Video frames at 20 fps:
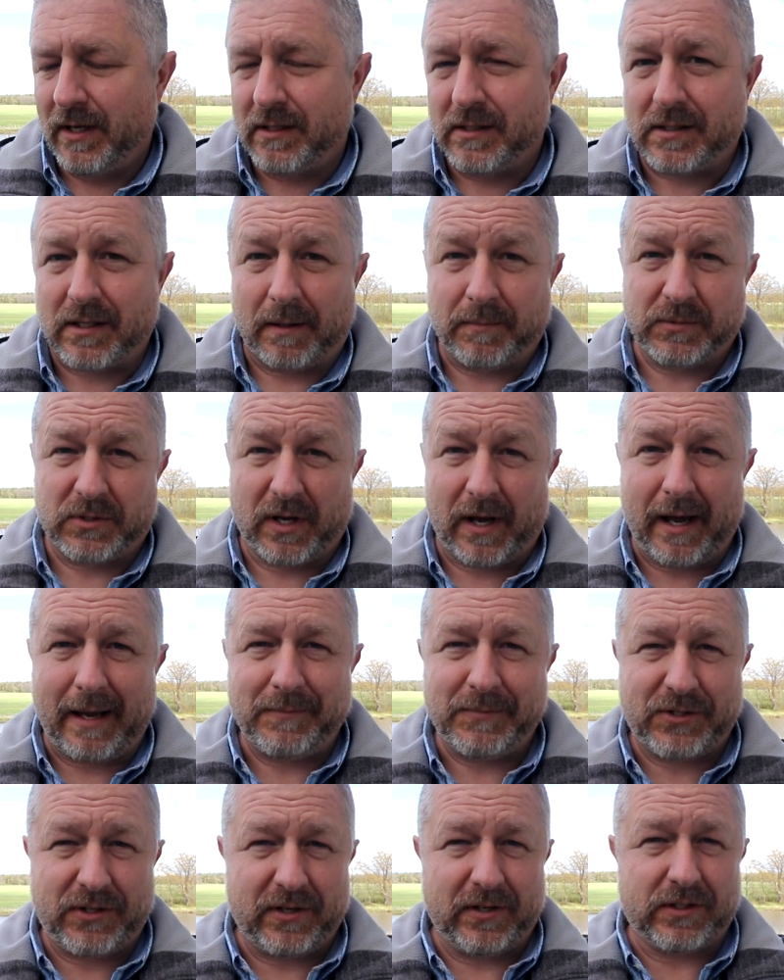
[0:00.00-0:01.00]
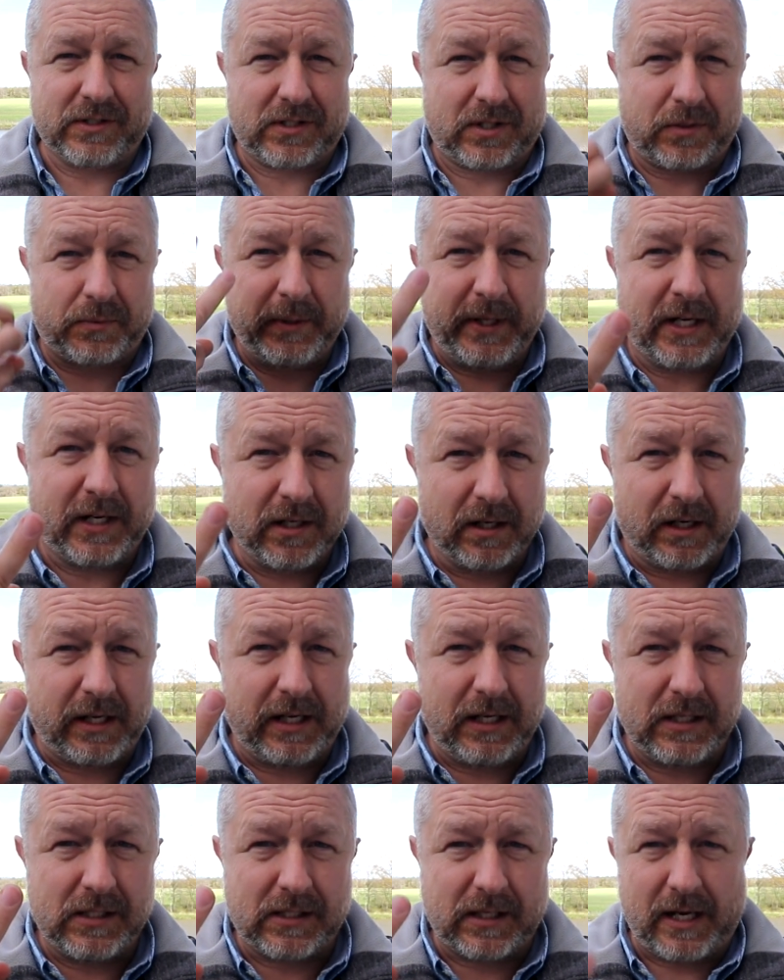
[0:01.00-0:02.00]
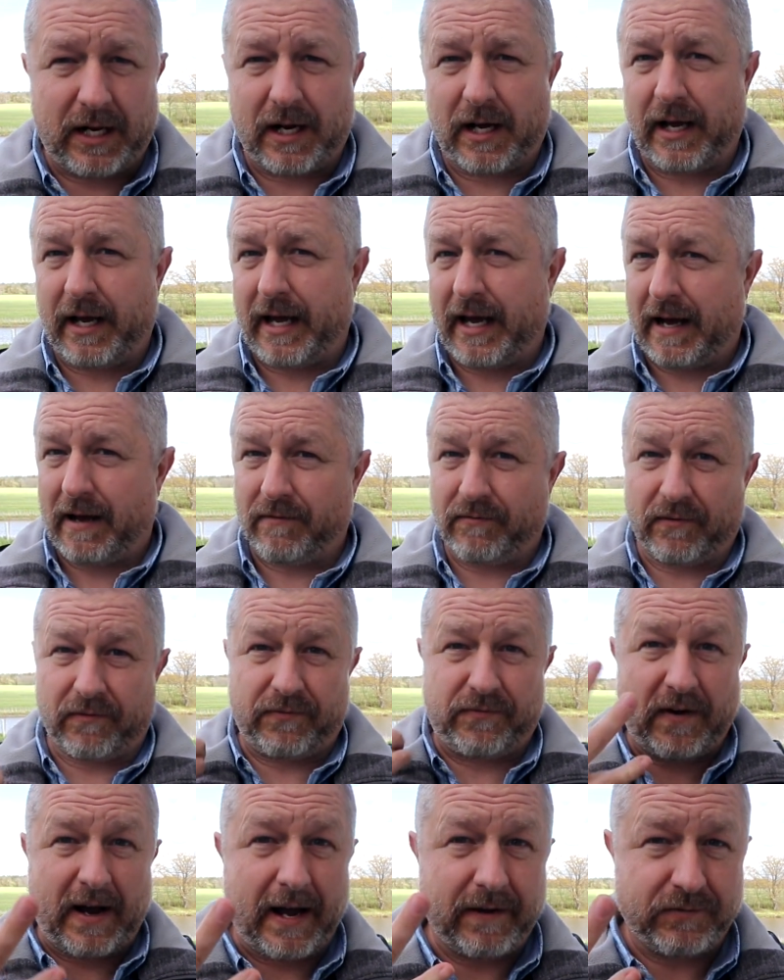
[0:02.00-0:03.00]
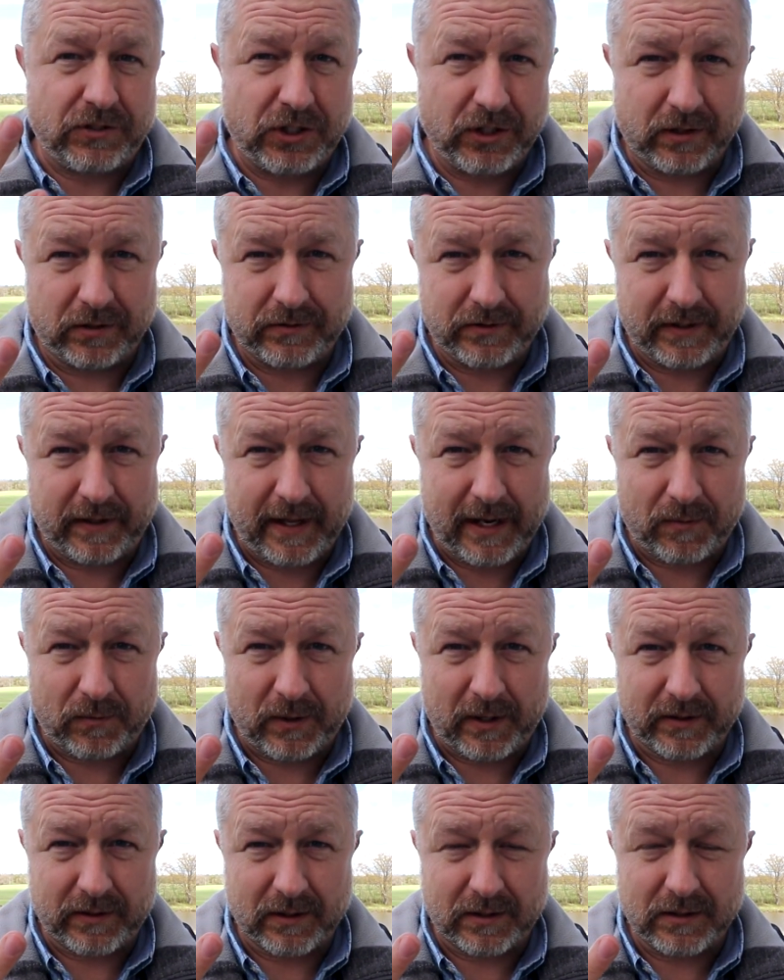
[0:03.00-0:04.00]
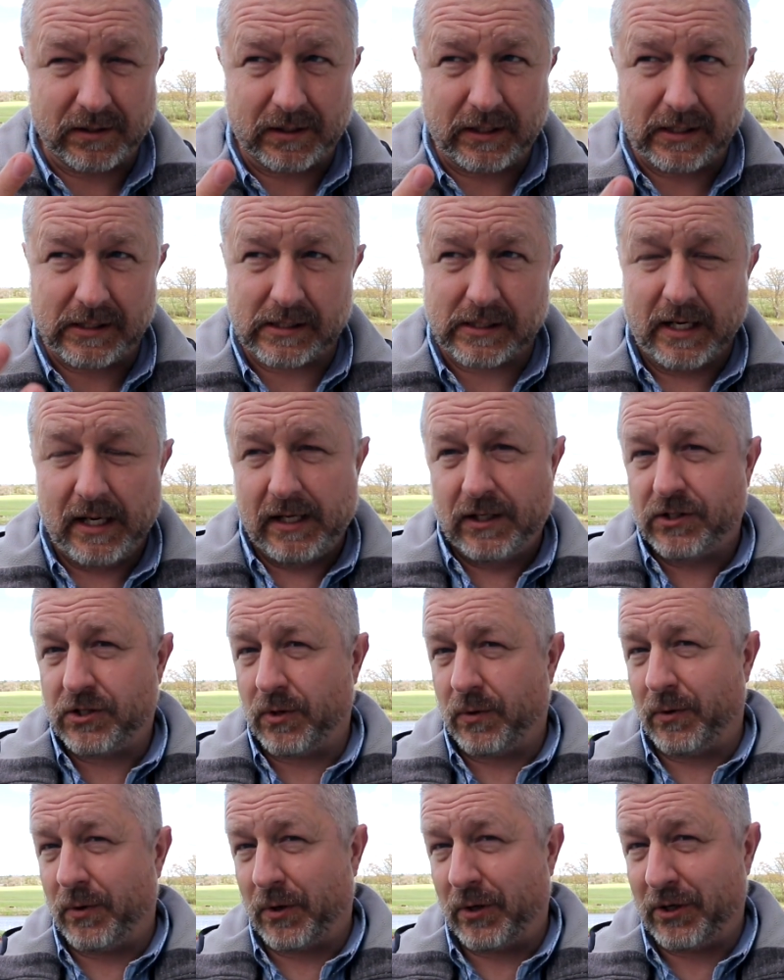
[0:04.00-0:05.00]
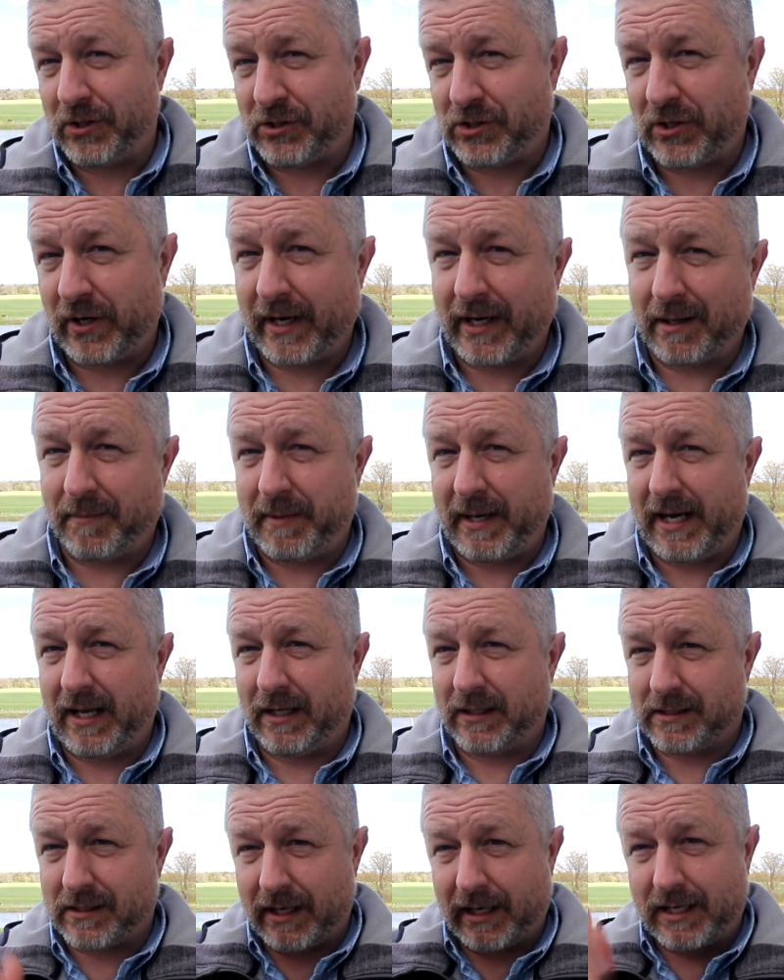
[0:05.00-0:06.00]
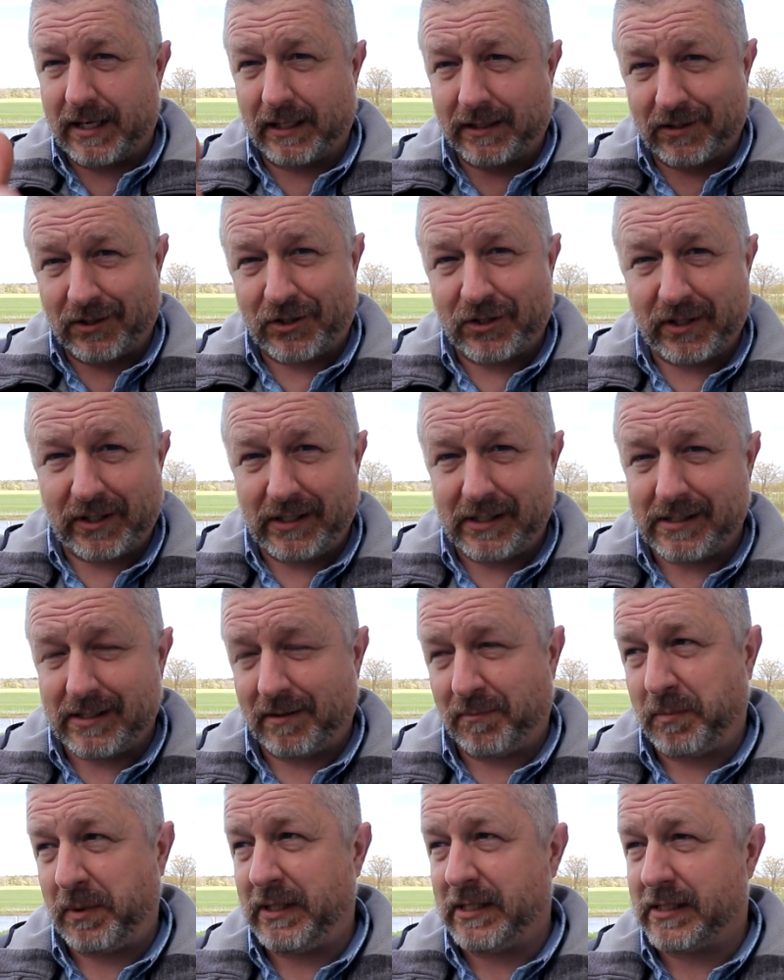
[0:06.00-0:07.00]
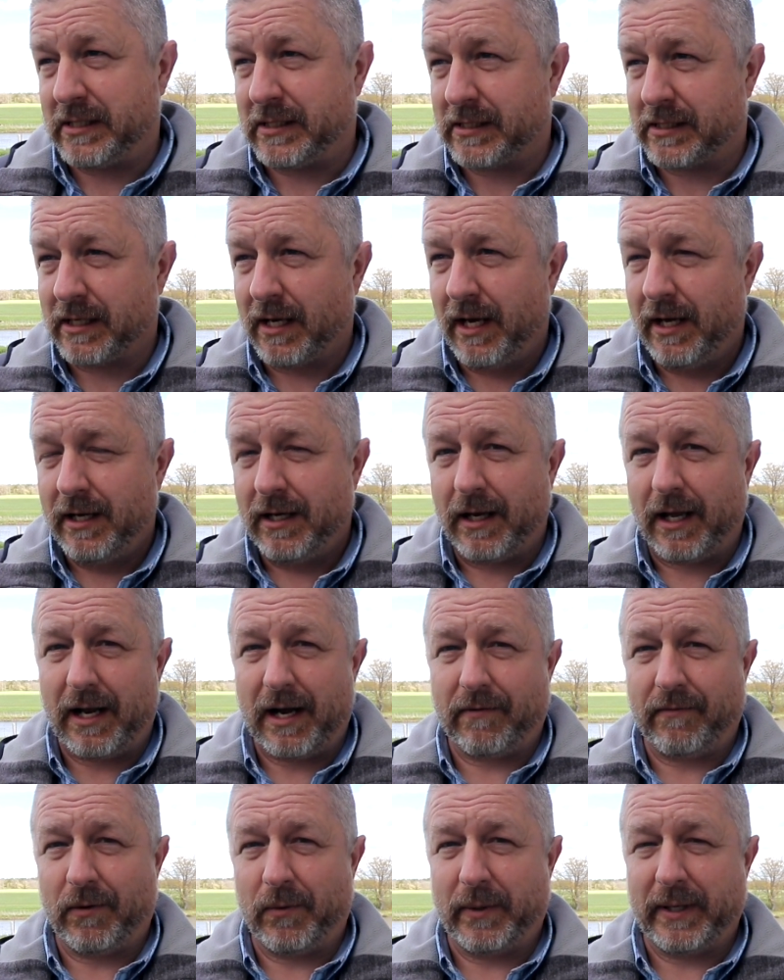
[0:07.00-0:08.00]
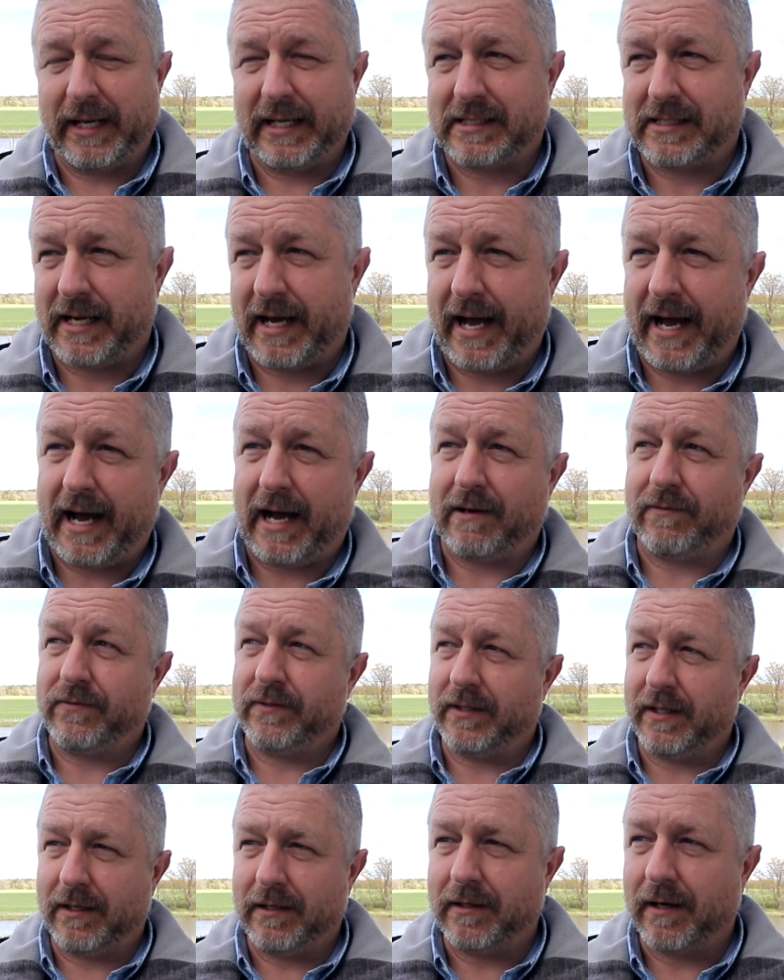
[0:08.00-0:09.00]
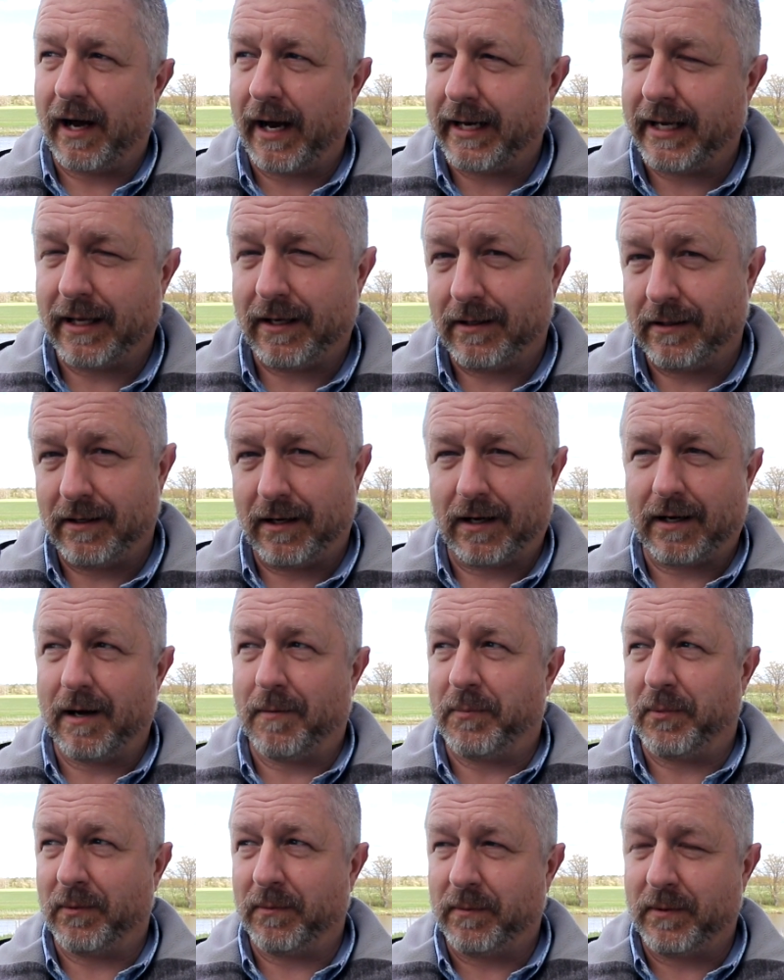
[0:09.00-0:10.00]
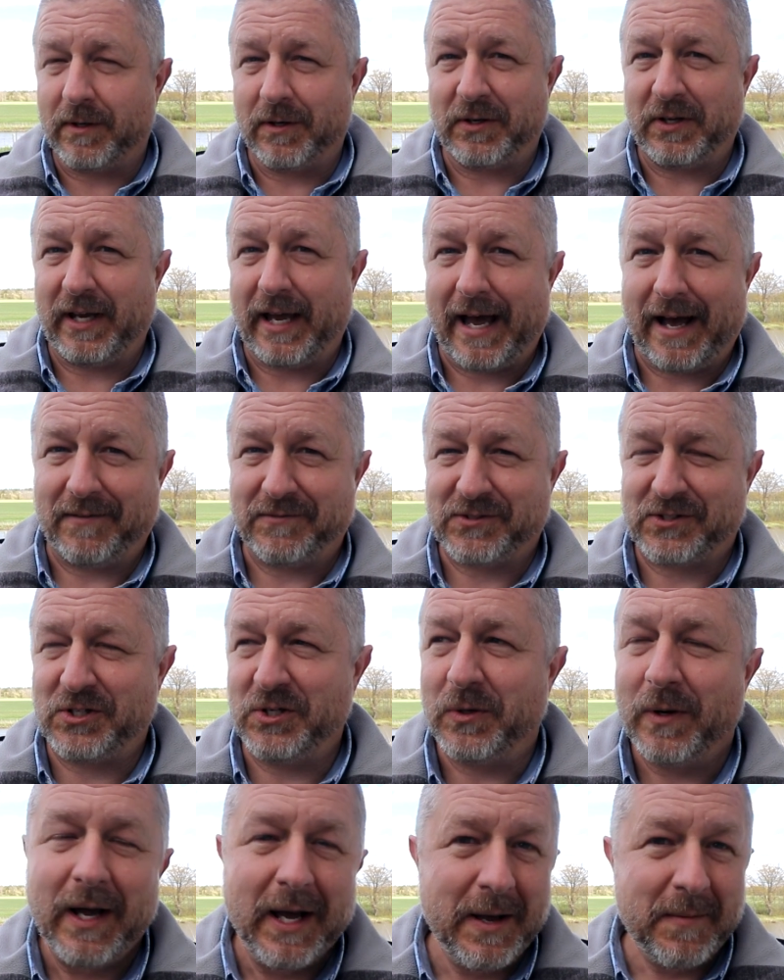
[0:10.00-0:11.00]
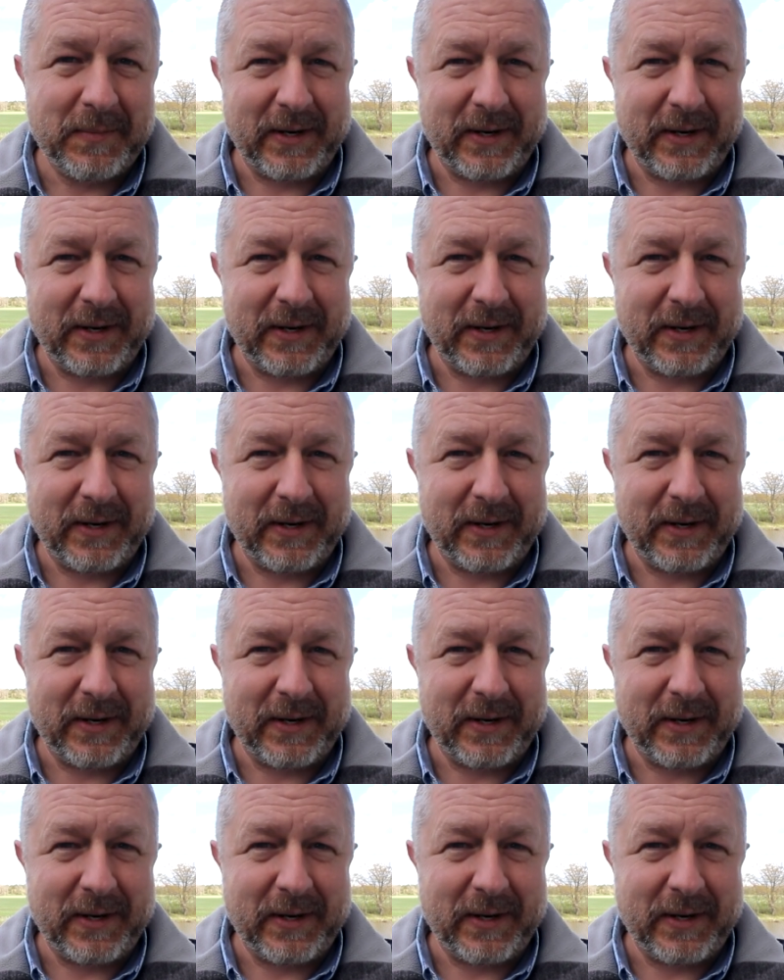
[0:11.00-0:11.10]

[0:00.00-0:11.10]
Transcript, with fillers: Sometimes there's three cookies and I have five children that want the cookies. So in order to strike a balance, I cut the cookies in pieces and everyone gets a half and then I get a couple cookie halves too.